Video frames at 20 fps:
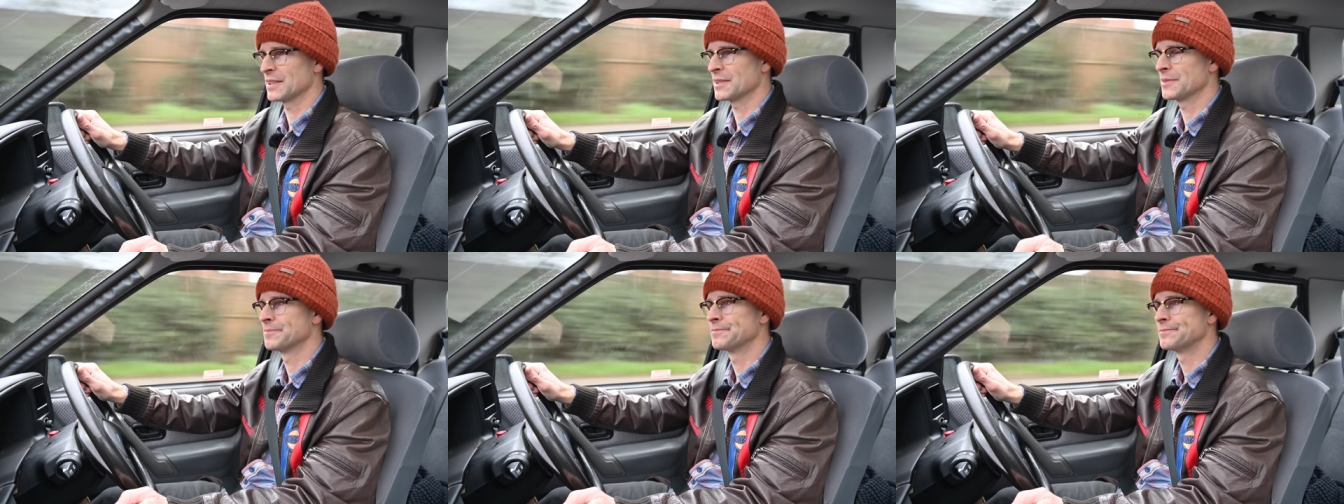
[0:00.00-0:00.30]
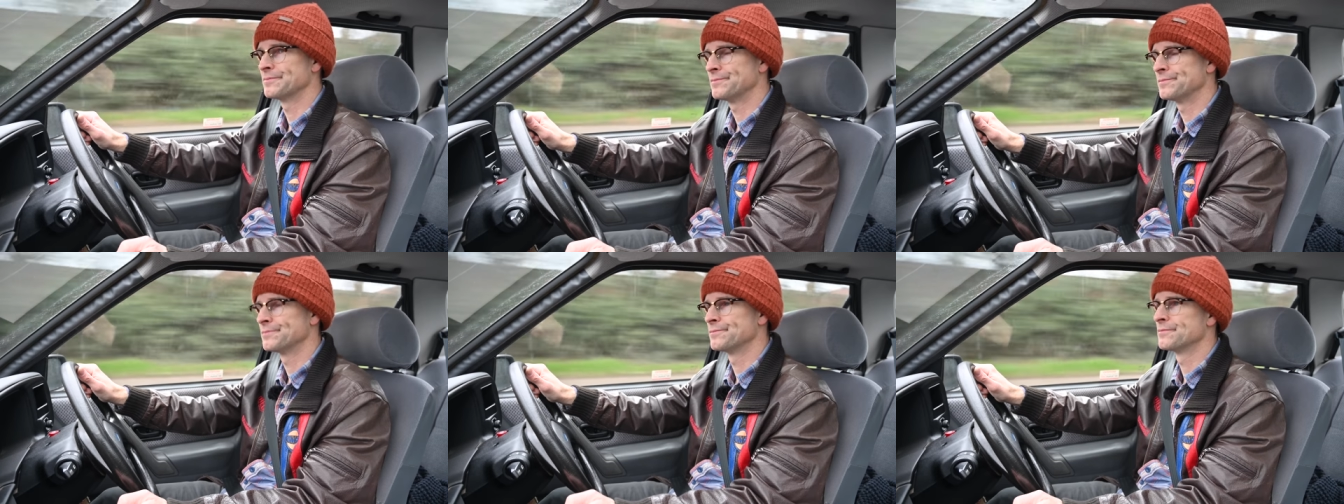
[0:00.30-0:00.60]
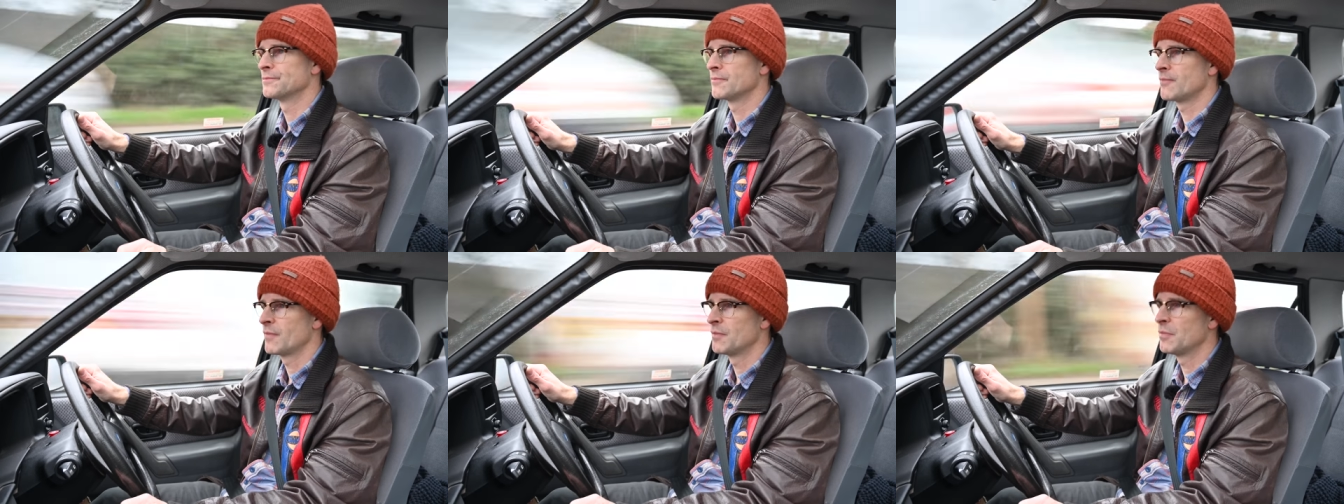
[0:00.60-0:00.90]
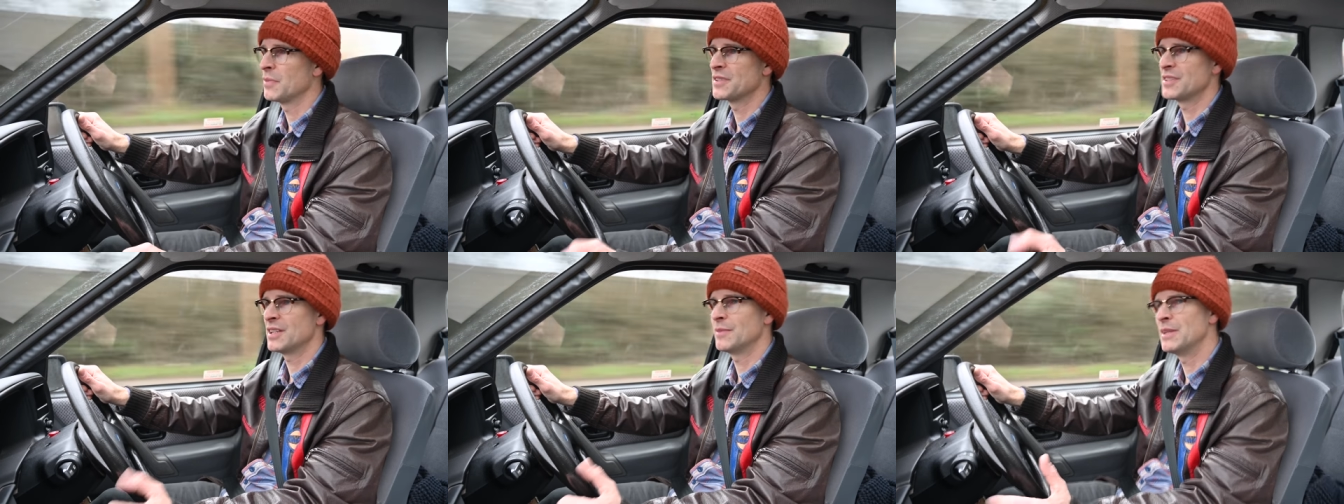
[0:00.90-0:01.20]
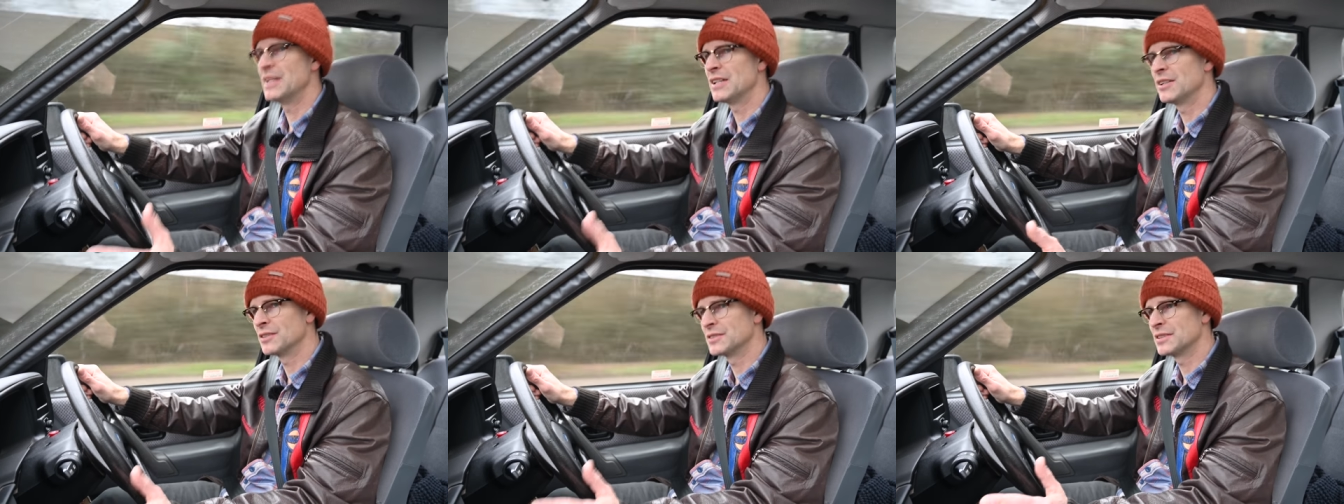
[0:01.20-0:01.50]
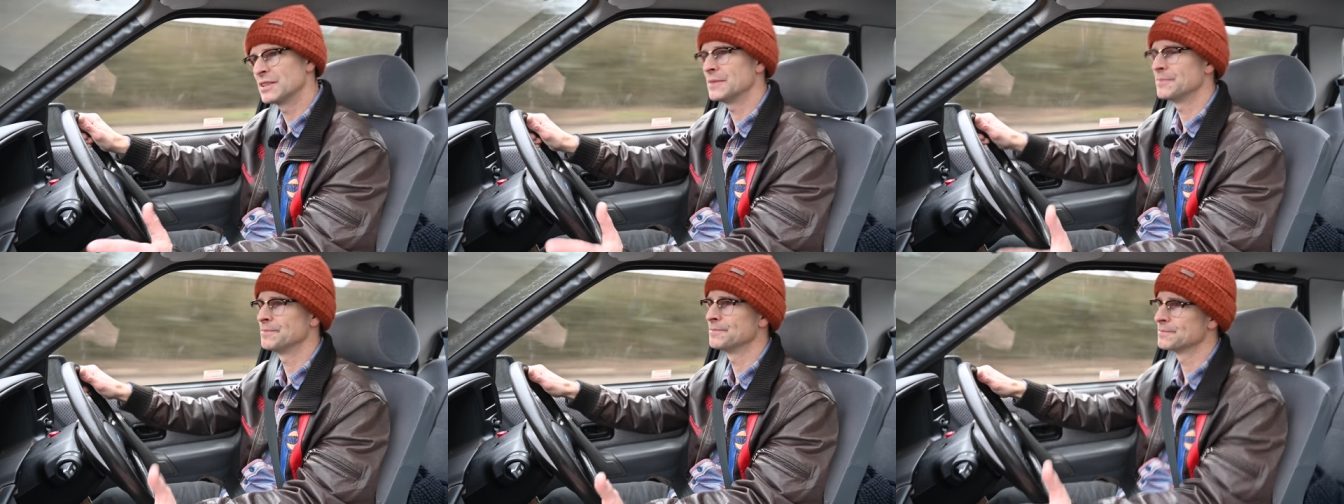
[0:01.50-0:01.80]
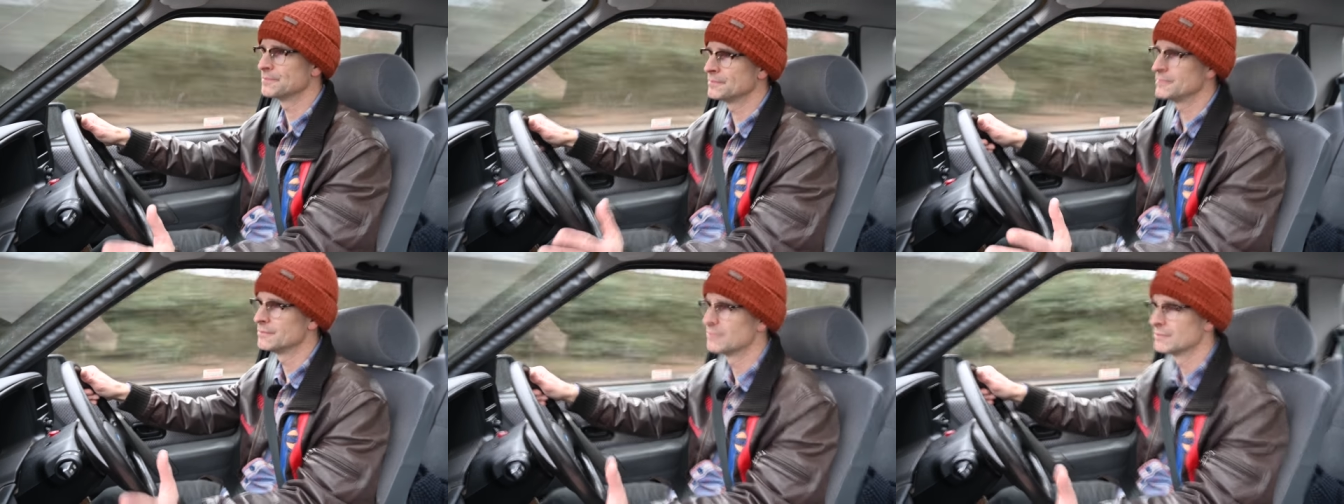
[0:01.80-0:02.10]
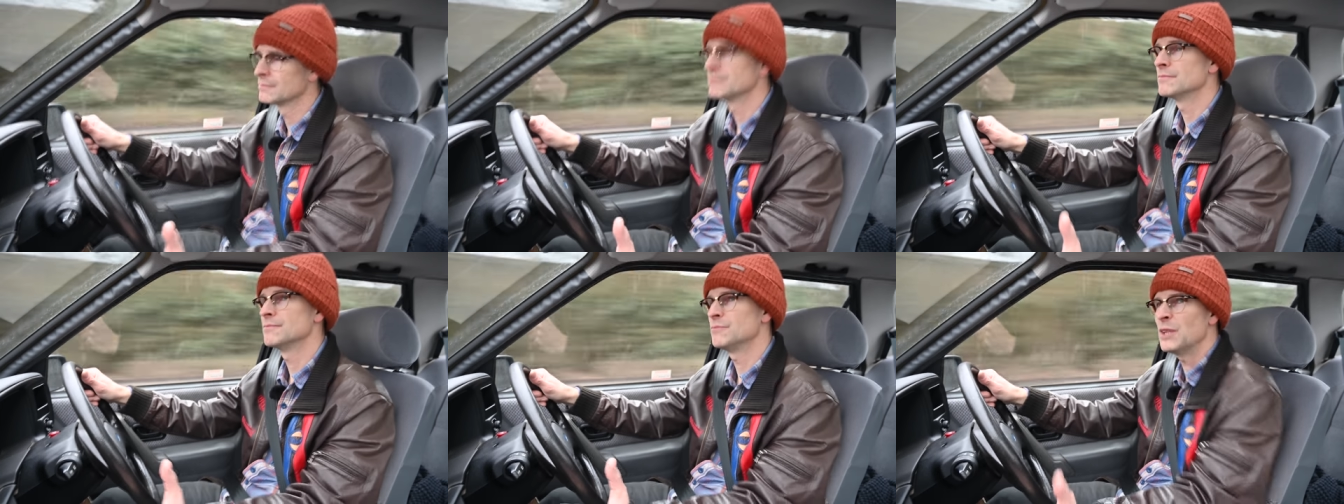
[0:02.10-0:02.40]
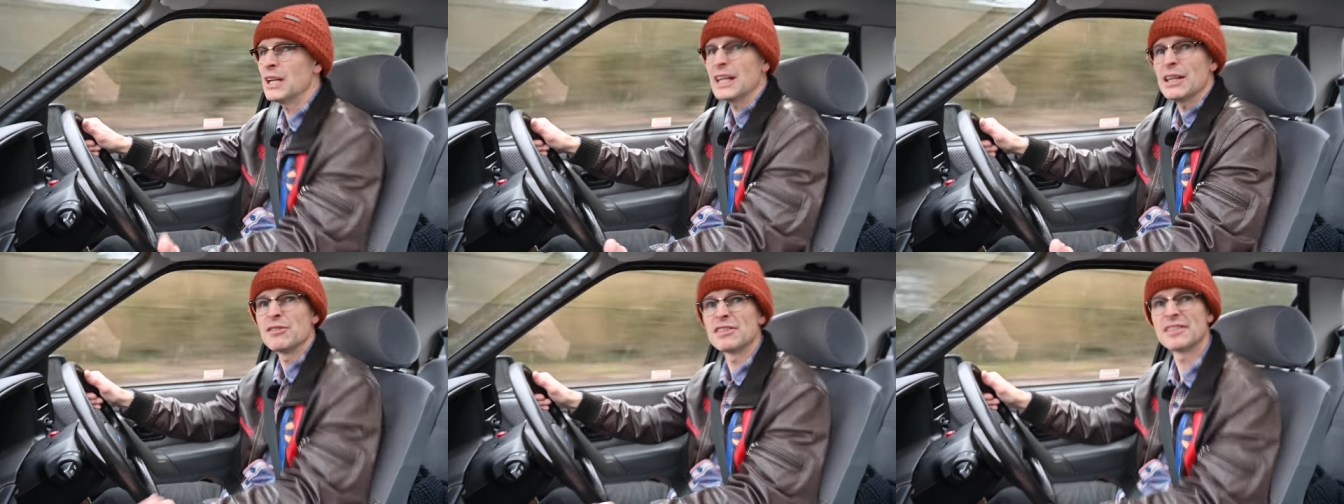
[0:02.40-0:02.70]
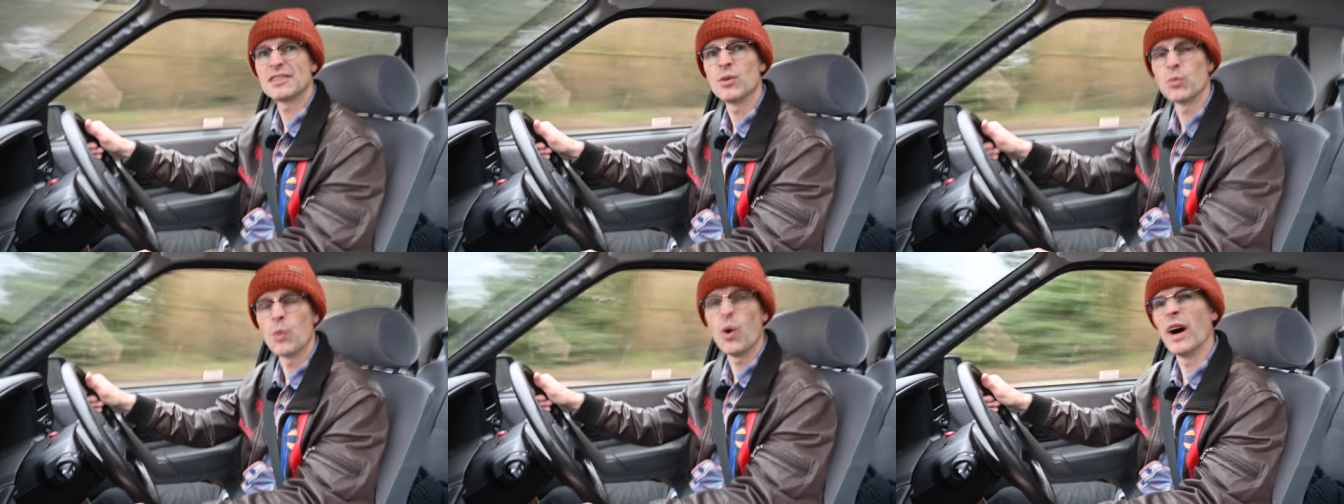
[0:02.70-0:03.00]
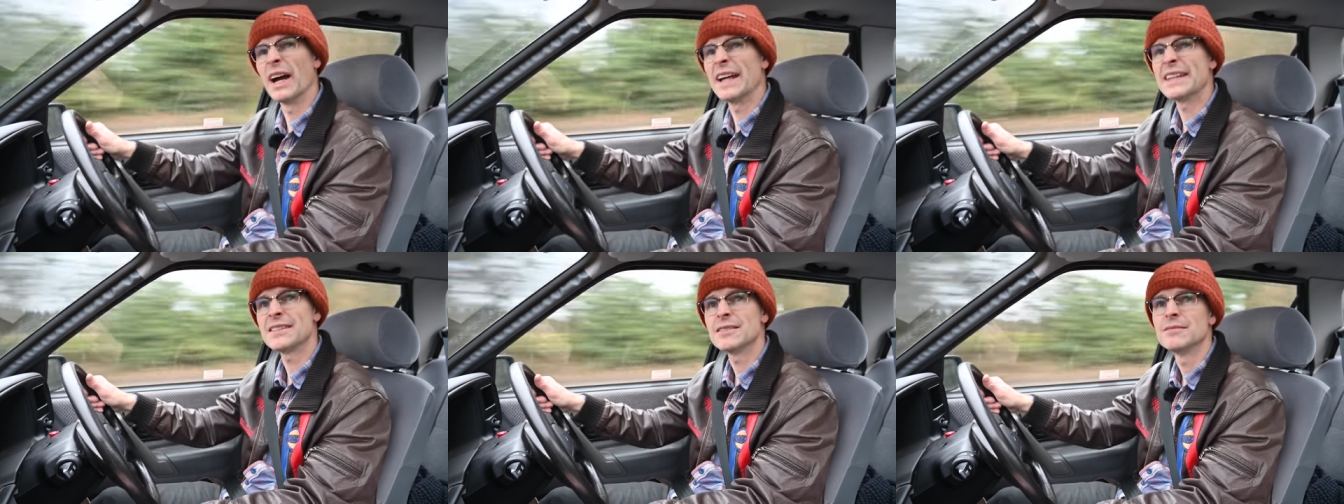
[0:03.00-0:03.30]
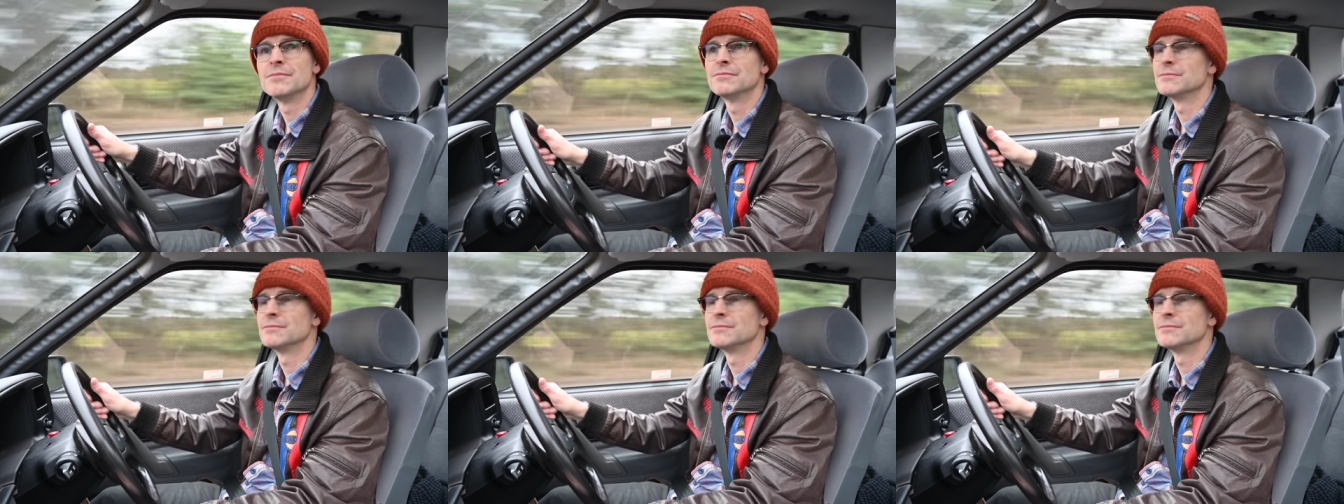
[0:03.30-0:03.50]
By the time he got it, well, it was still white,